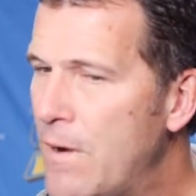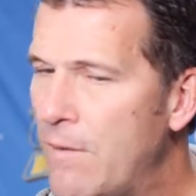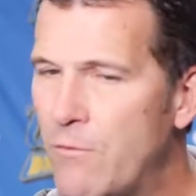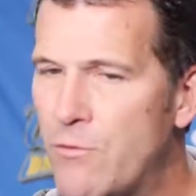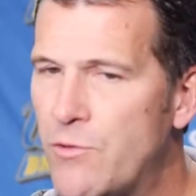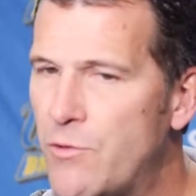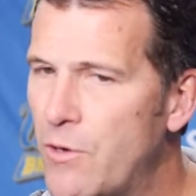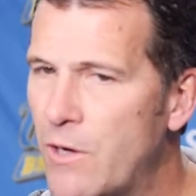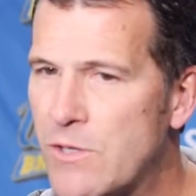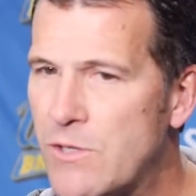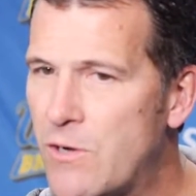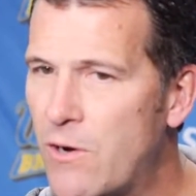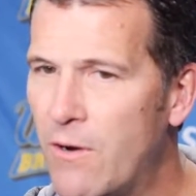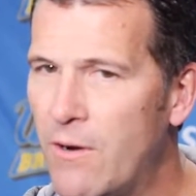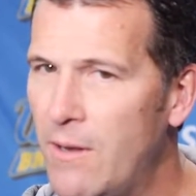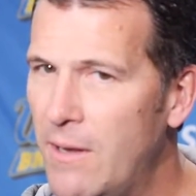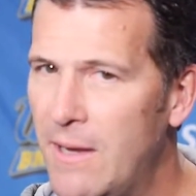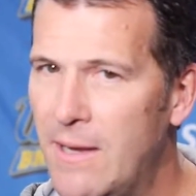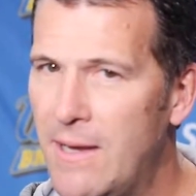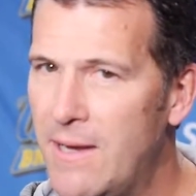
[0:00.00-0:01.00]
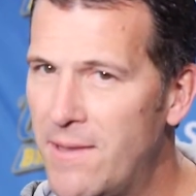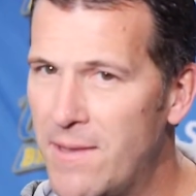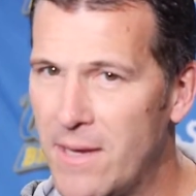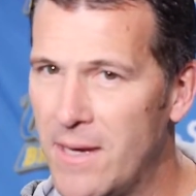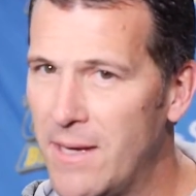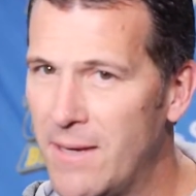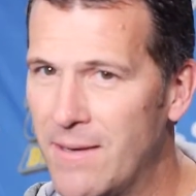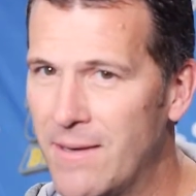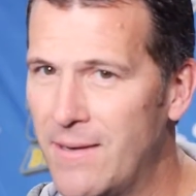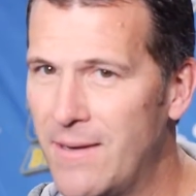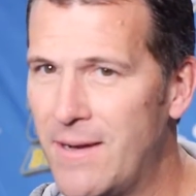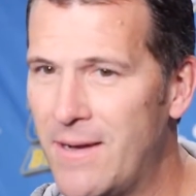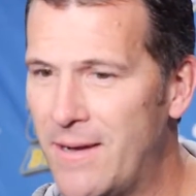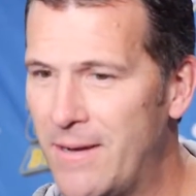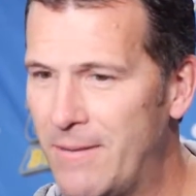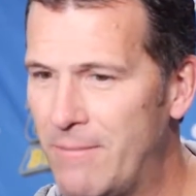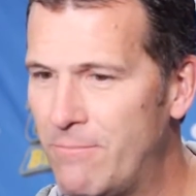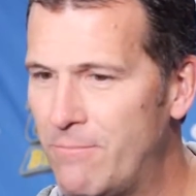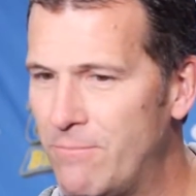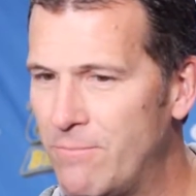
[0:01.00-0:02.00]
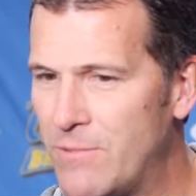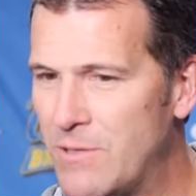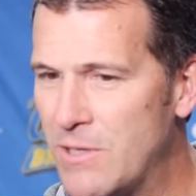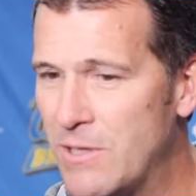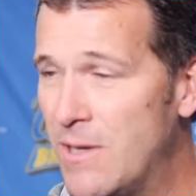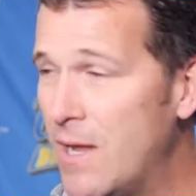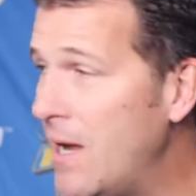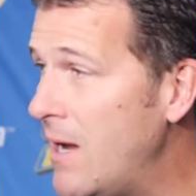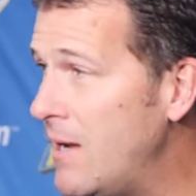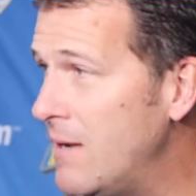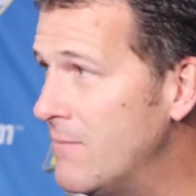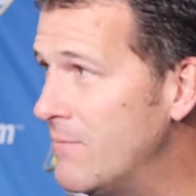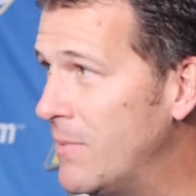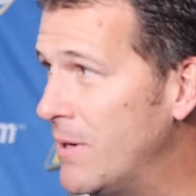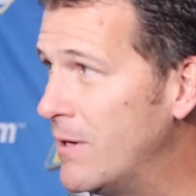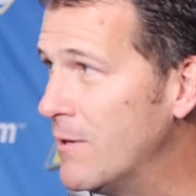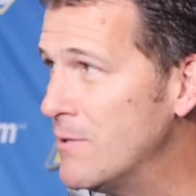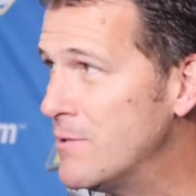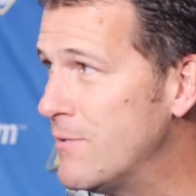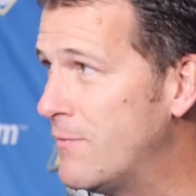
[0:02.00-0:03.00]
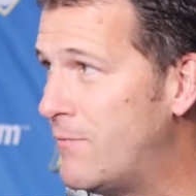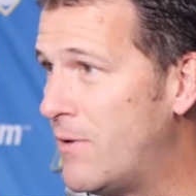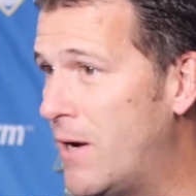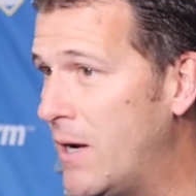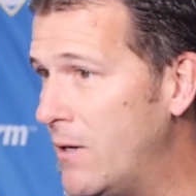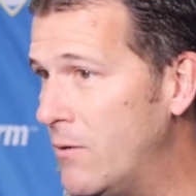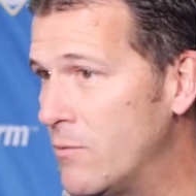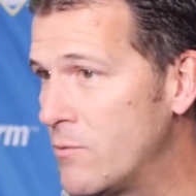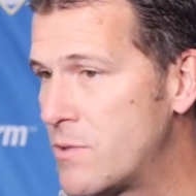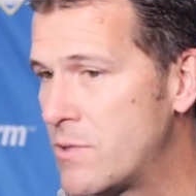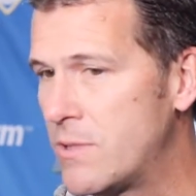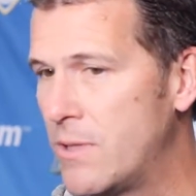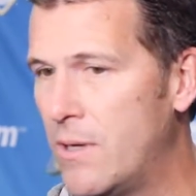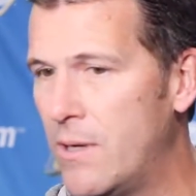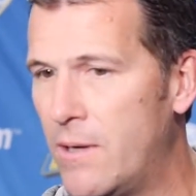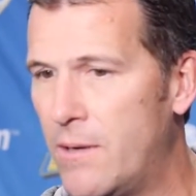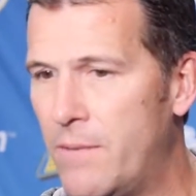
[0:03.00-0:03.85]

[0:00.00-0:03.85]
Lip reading: We haven't stressed hardly anything to date because of finals.